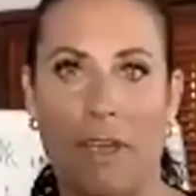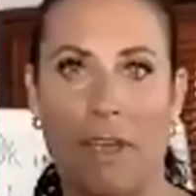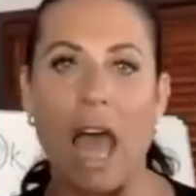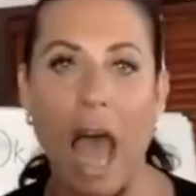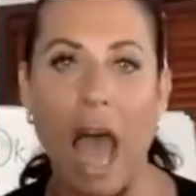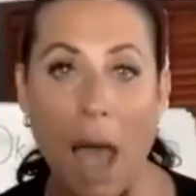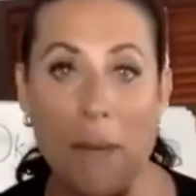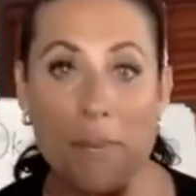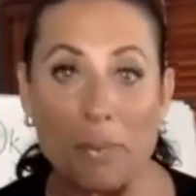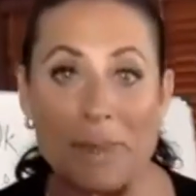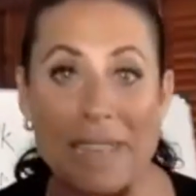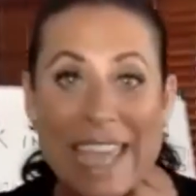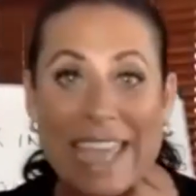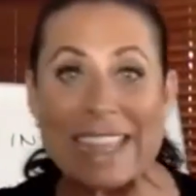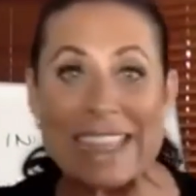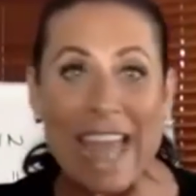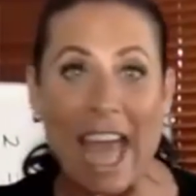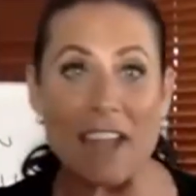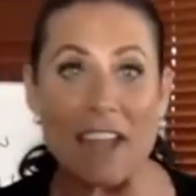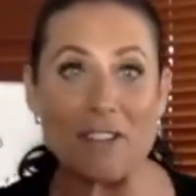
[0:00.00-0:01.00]
I played
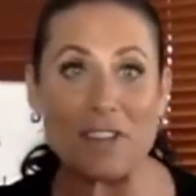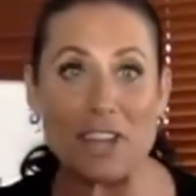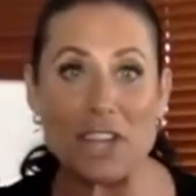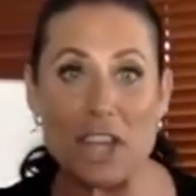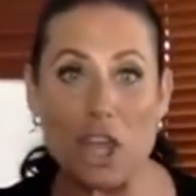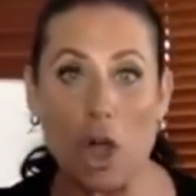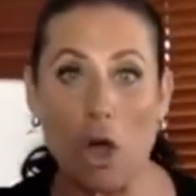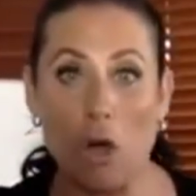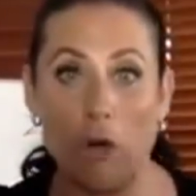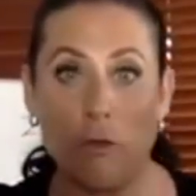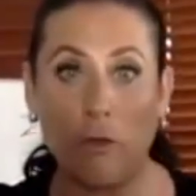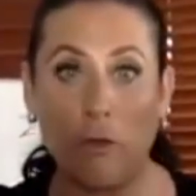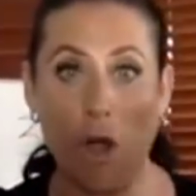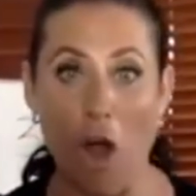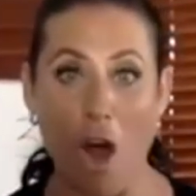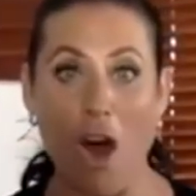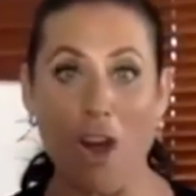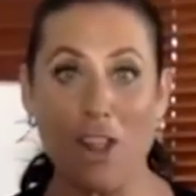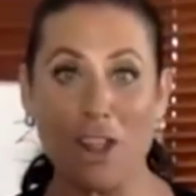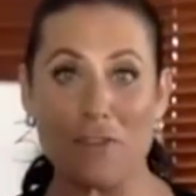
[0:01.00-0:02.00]
that video for
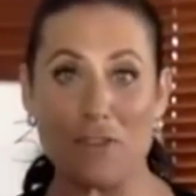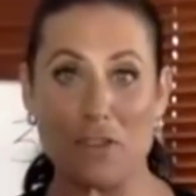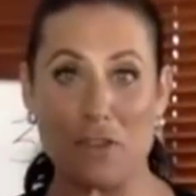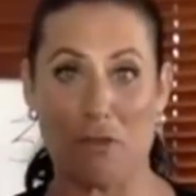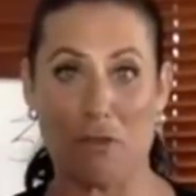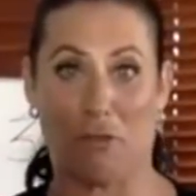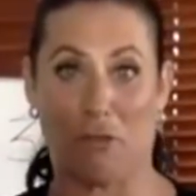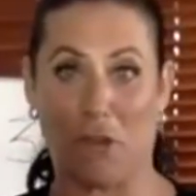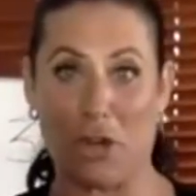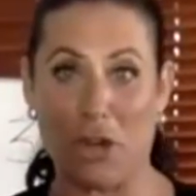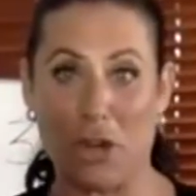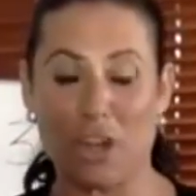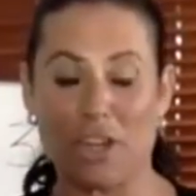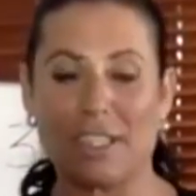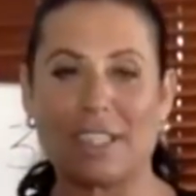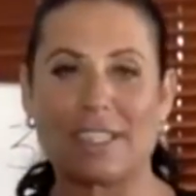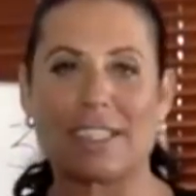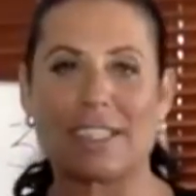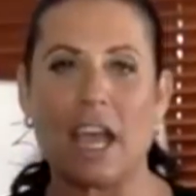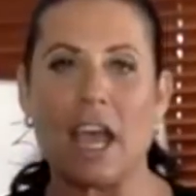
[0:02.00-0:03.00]
all of you
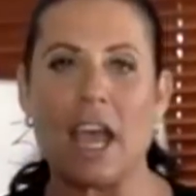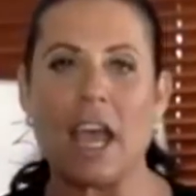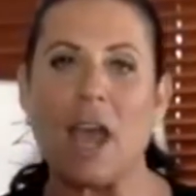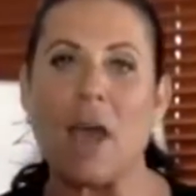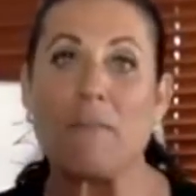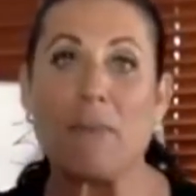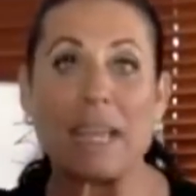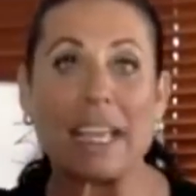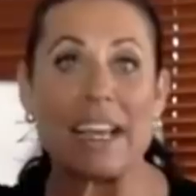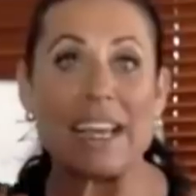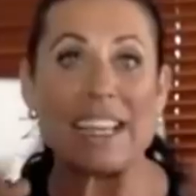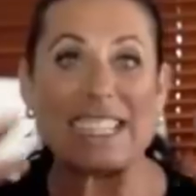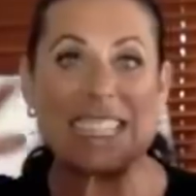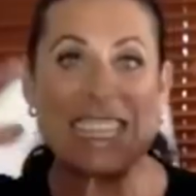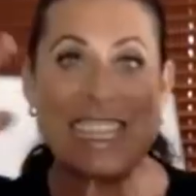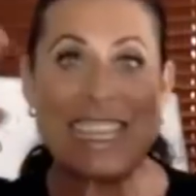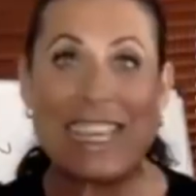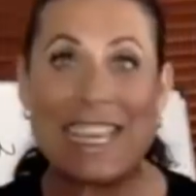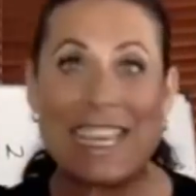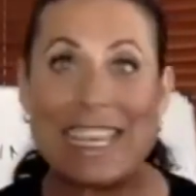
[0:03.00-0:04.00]
first because
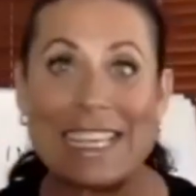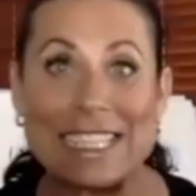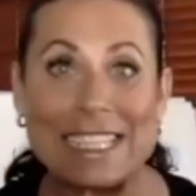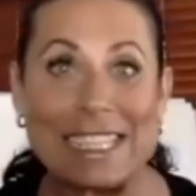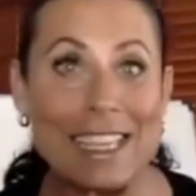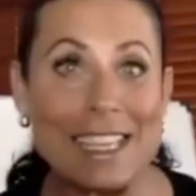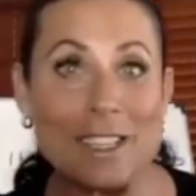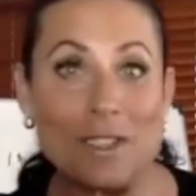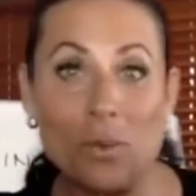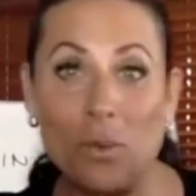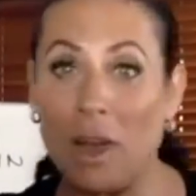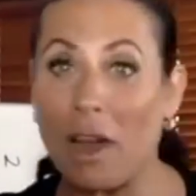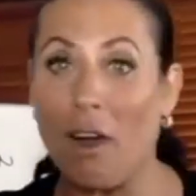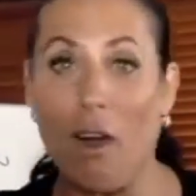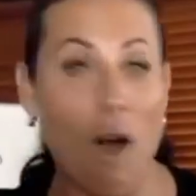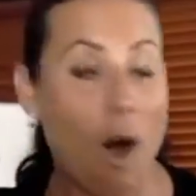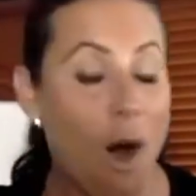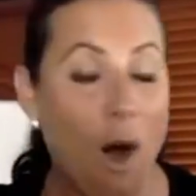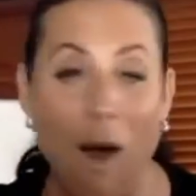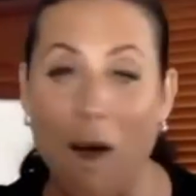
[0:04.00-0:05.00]
this is where
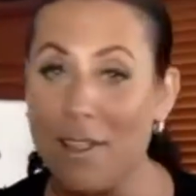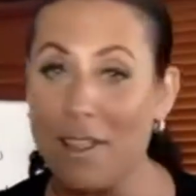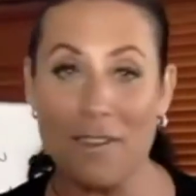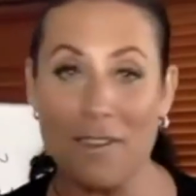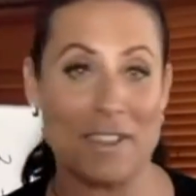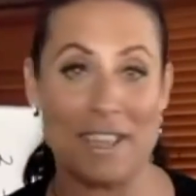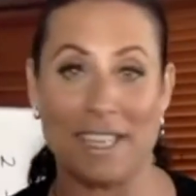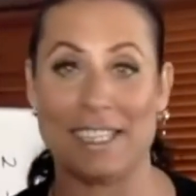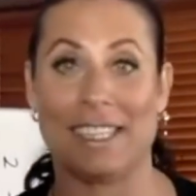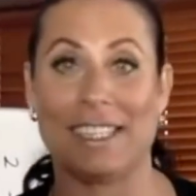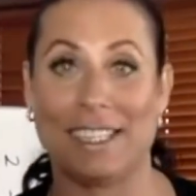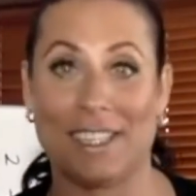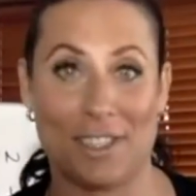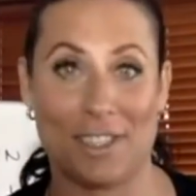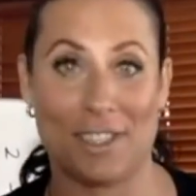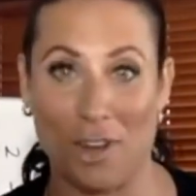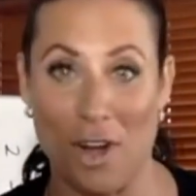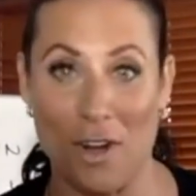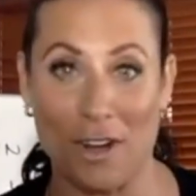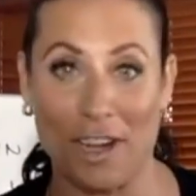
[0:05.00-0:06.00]
all of this has
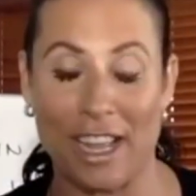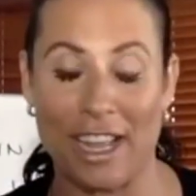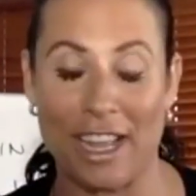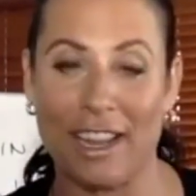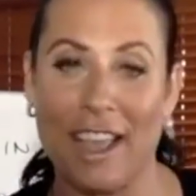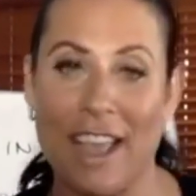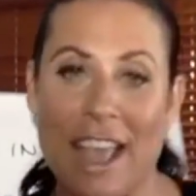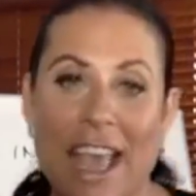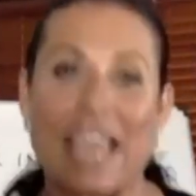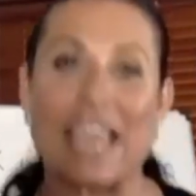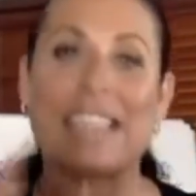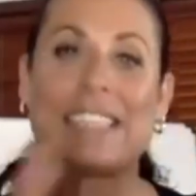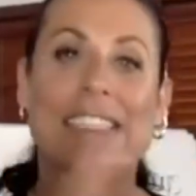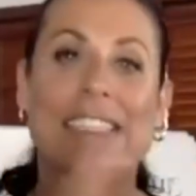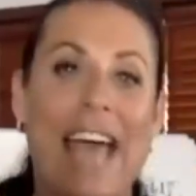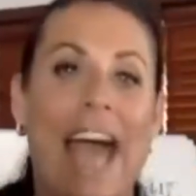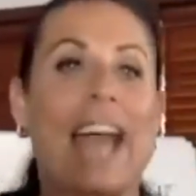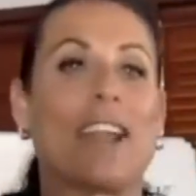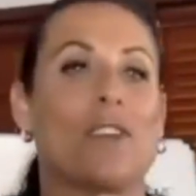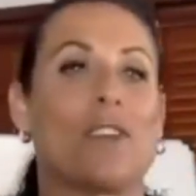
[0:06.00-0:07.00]
started, is
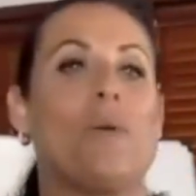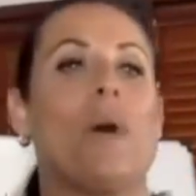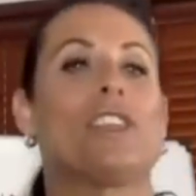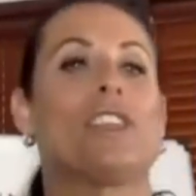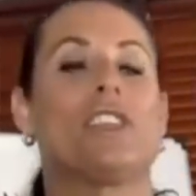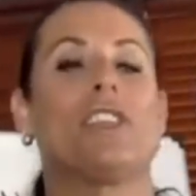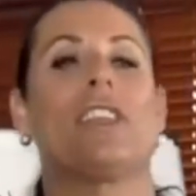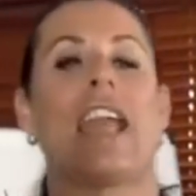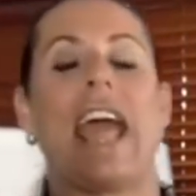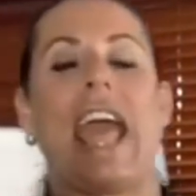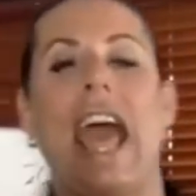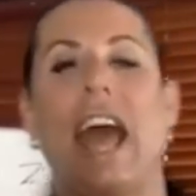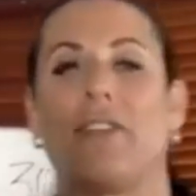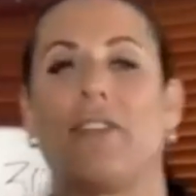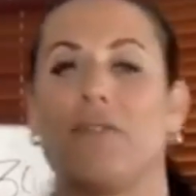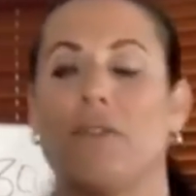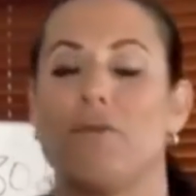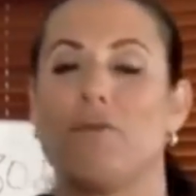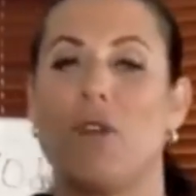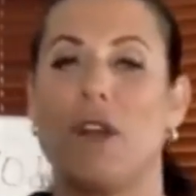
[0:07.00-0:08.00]
that question that I had
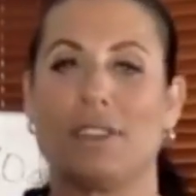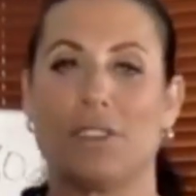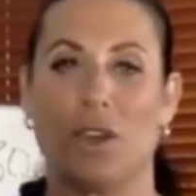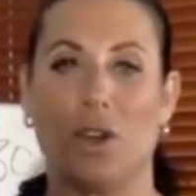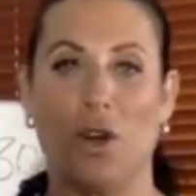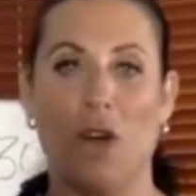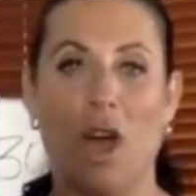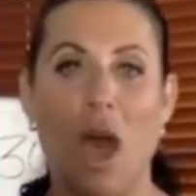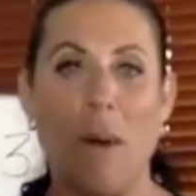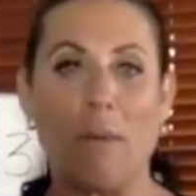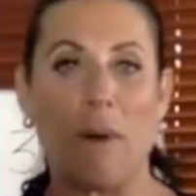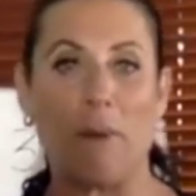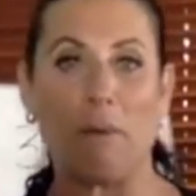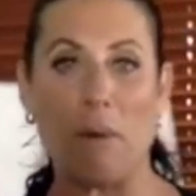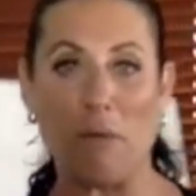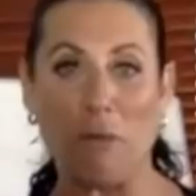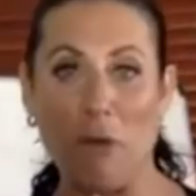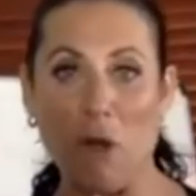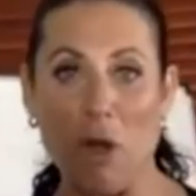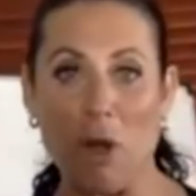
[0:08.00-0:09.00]
from Russell. But
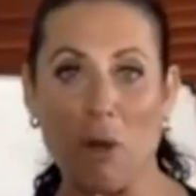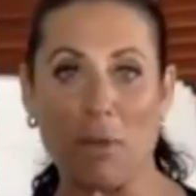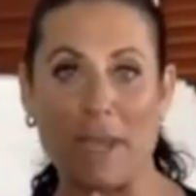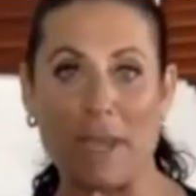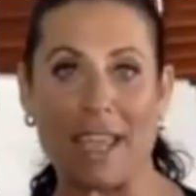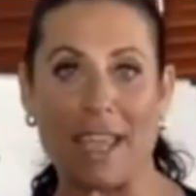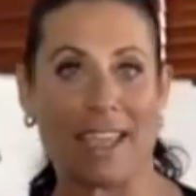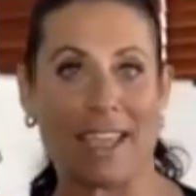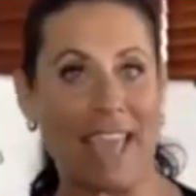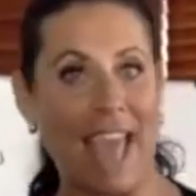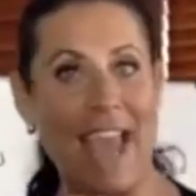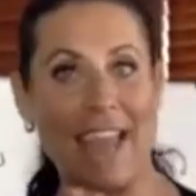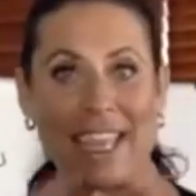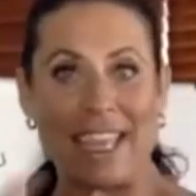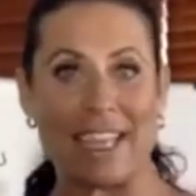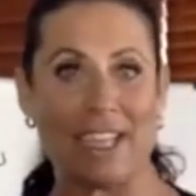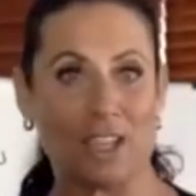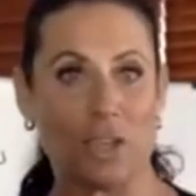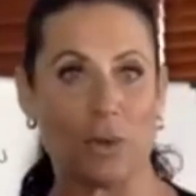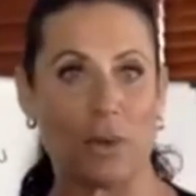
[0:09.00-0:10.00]
before we get
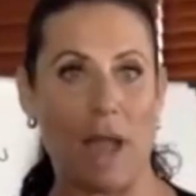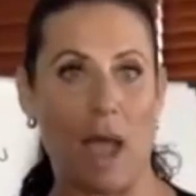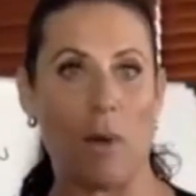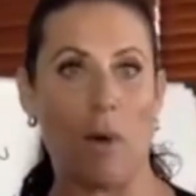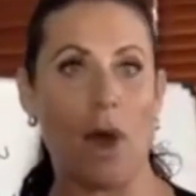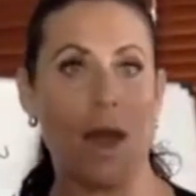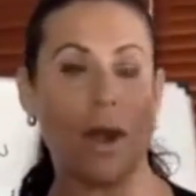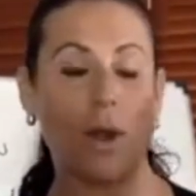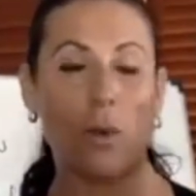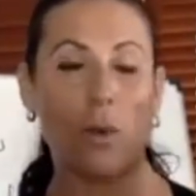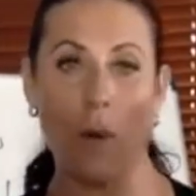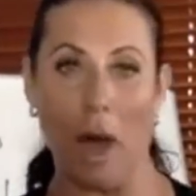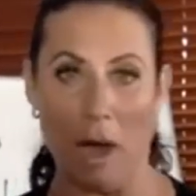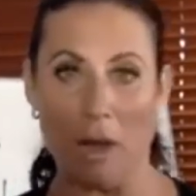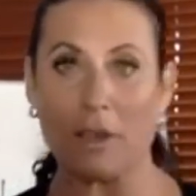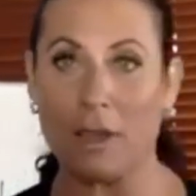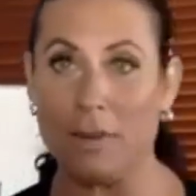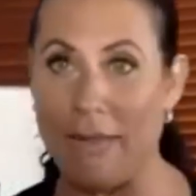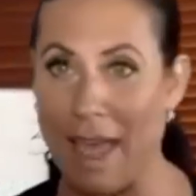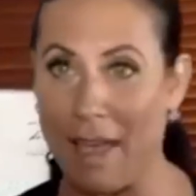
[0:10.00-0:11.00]
into it, I wanna
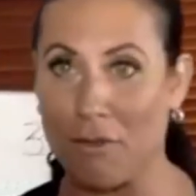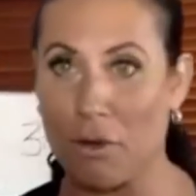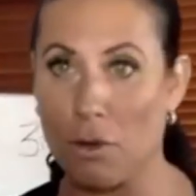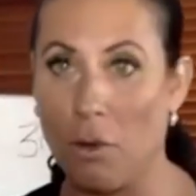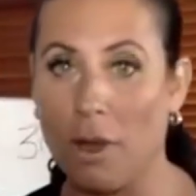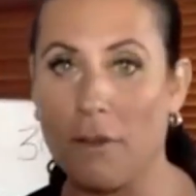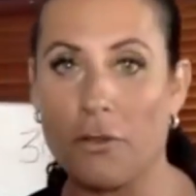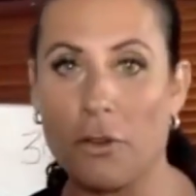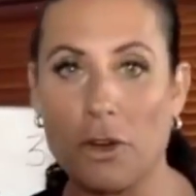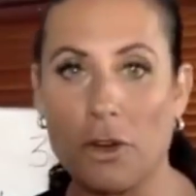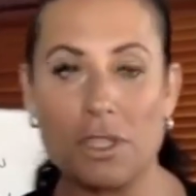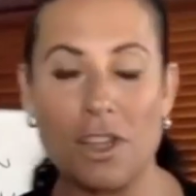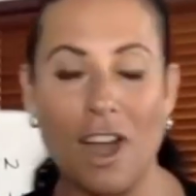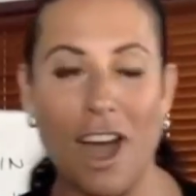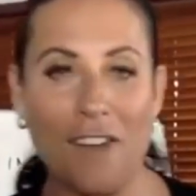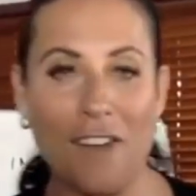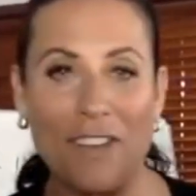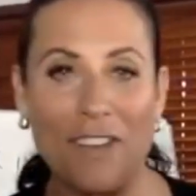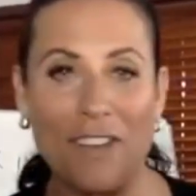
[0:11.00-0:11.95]
welcome everyone first off.